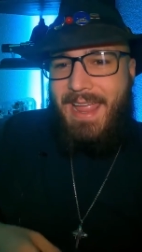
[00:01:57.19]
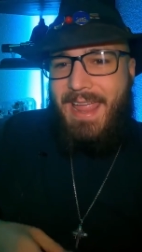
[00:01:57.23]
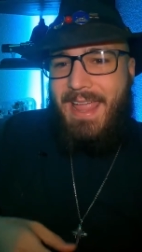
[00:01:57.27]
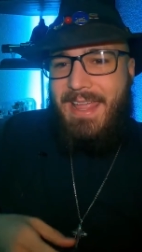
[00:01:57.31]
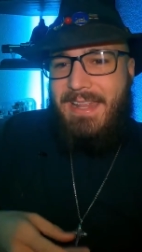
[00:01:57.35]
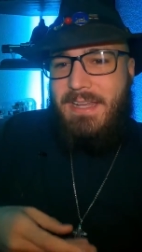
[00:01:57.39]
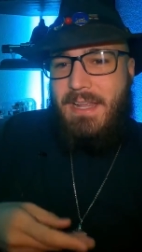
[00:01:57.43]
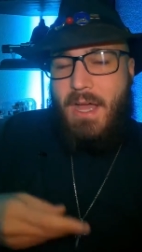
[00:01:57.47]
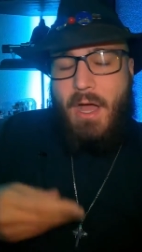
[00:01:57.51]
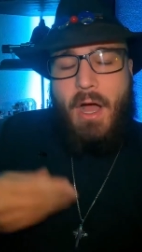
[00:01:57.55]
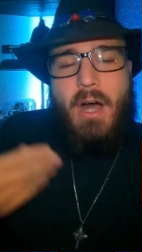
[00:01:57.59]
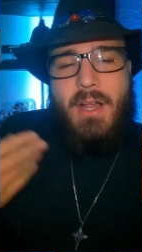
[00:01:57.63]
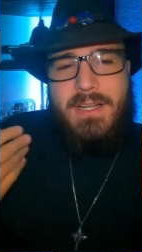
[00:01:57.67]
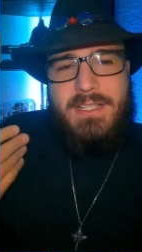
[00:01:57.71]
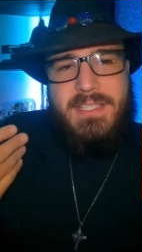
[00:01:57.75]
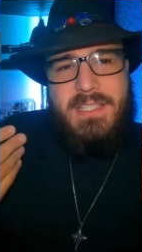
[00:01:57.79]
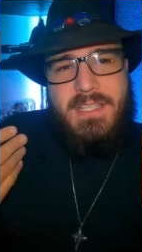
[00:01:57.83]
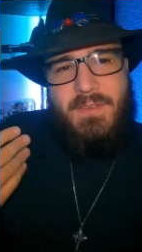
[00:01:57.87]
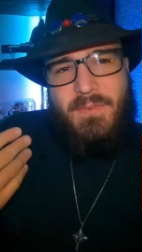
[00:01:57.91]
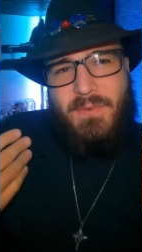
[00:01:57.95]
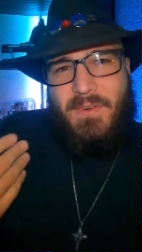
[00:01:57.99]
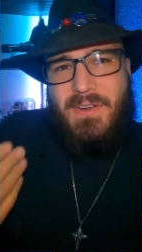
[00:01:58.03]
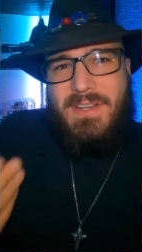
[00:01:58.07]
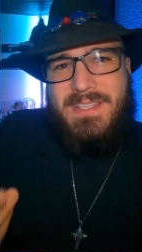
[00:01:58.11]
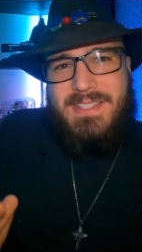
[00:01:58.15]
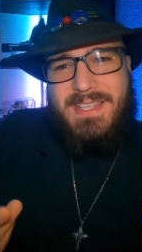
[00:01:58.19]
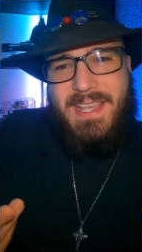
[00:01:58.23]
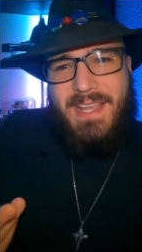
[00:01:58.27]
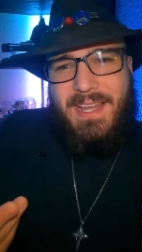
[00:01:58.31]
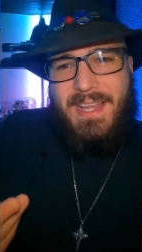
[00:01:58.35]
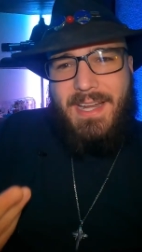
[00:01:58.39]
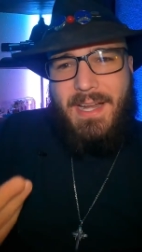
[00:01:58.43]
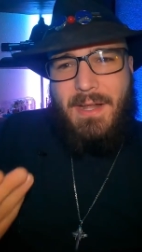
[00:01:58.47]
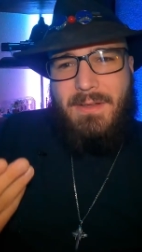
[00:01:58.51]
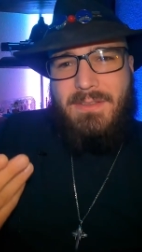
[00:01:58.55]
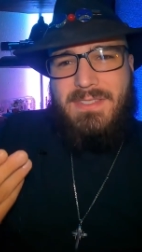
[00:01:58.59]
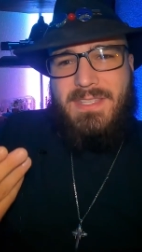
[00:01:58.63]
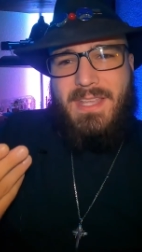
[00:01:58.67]
And honestly, for a
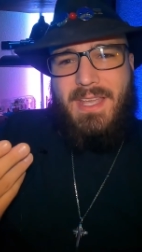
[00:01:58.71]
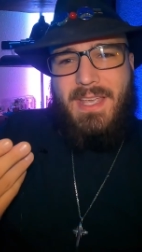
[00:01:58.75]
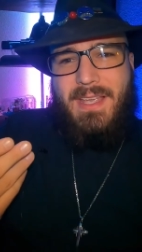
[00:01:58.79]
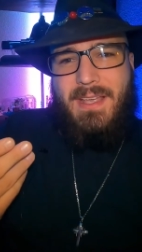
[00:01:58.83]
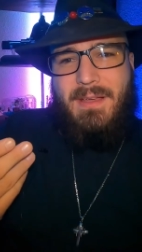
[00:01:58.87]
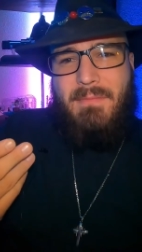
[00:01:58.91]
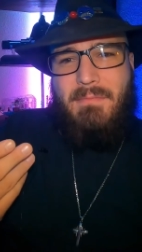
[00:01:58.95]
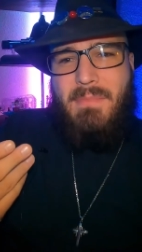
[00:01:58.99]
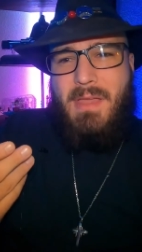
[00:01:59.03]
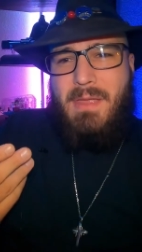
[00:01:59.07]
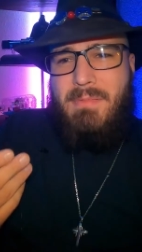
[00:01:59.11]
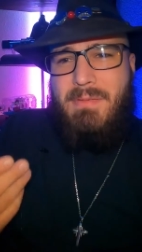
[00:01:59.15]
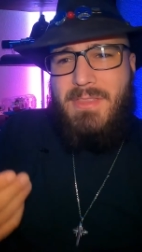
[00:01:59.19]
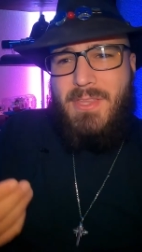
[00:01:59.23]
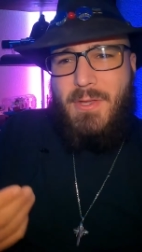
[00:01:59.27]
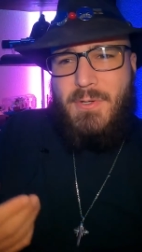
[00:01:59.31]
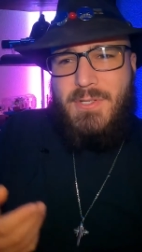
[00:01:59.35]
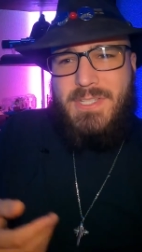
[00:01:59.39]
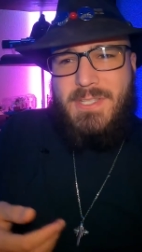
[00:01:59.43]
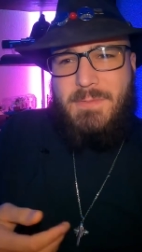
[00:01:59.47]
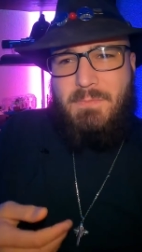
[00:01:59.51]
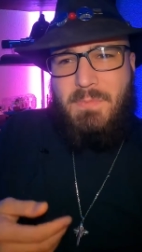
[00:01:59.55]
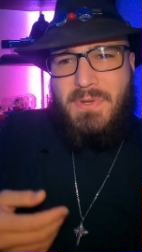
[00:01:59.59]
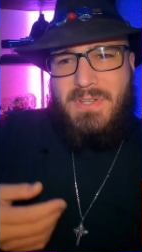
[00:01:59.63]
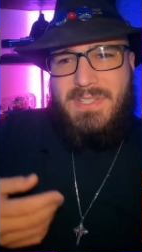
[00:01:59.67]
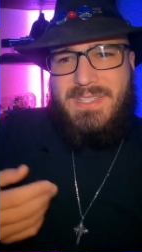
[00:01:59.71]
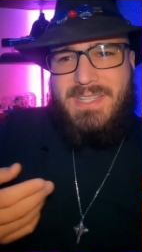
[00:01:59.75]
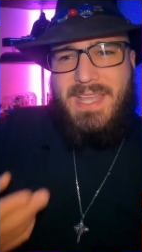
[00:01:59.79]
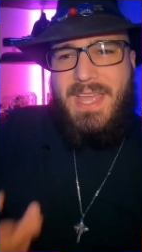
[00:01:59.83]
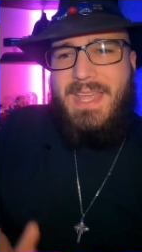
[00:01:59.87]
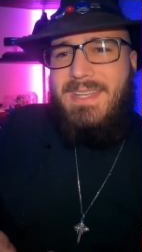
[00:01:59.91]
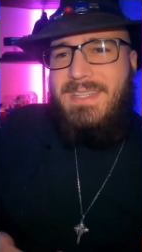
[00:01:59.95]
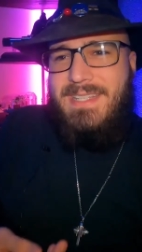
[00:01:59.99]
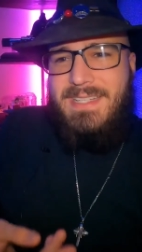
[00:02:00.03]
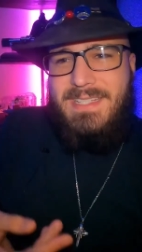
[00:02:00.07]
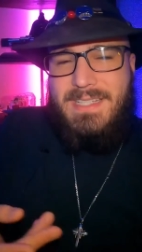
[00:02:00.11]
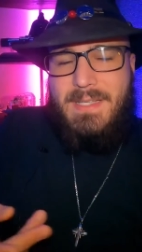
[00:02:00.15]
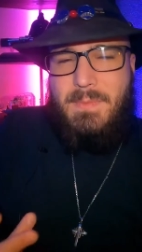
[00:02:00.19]
second, I was like, maybe they're just
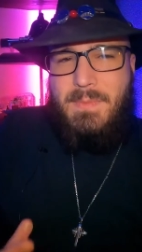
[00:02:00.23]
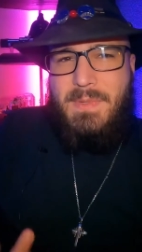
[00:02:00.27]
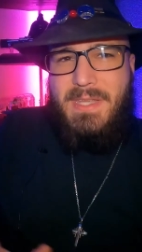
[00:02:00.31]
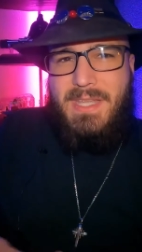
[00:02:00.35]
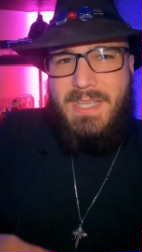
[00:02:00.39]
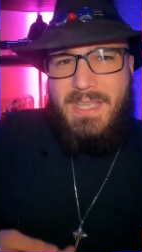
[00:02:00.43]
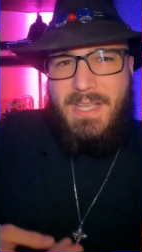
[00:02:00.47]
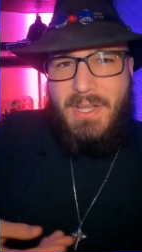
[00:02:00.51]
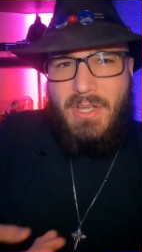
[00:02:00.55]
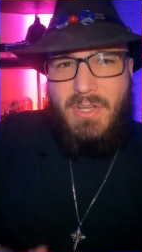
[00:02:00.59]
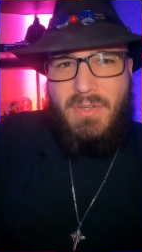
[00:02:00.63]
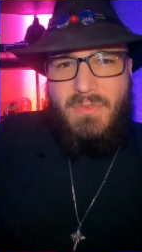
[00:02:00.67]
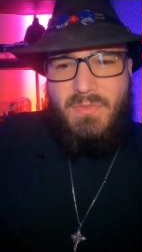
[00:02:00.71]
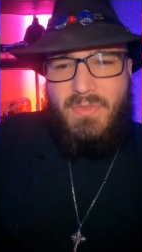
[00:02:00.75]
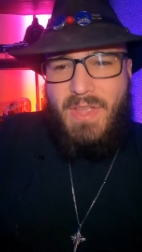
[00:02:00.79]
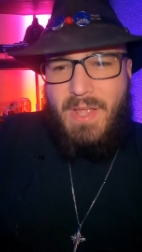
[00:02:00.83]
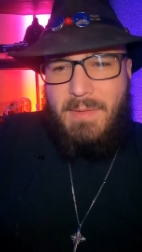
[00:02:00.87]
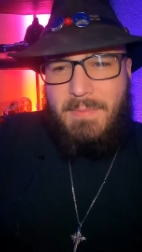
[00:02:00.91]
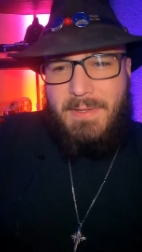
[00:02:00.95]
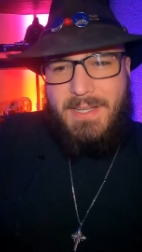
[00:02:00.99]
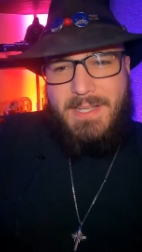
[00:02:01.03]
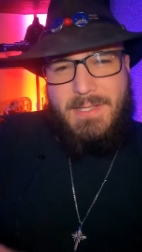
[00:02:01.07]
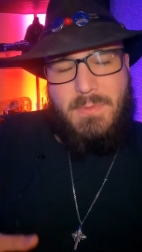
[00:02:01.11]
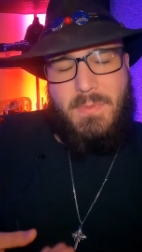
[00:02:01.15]
pretending to be a good family.